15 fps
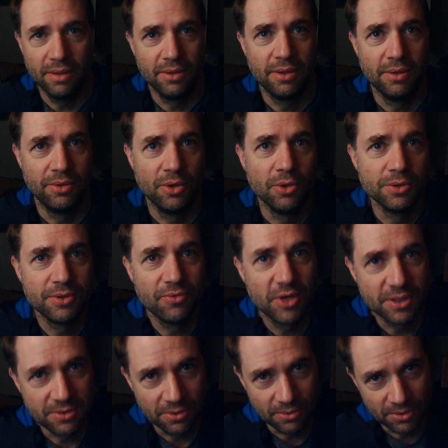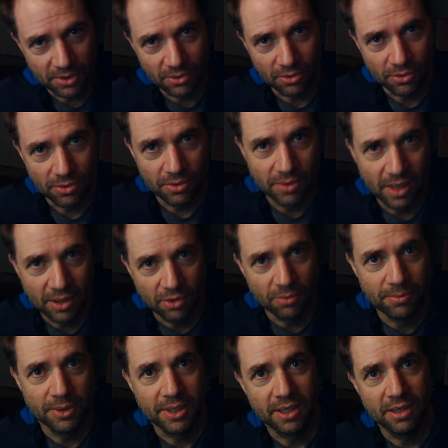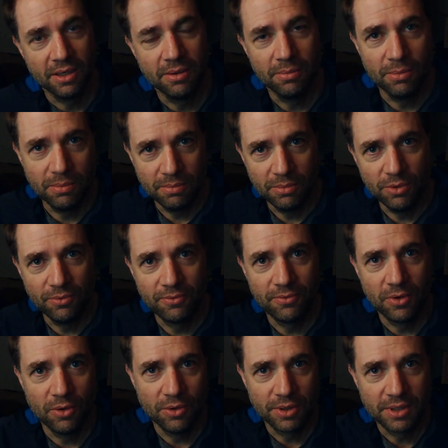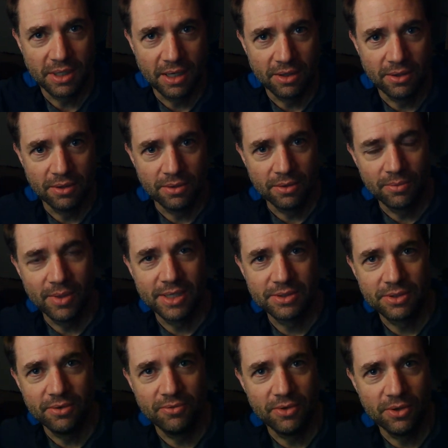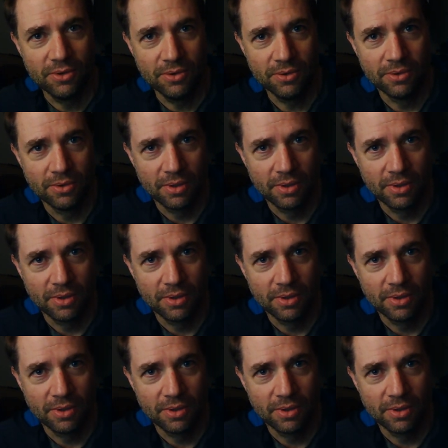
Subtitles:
those of us who do, I hope we can move forward together. The rest of you,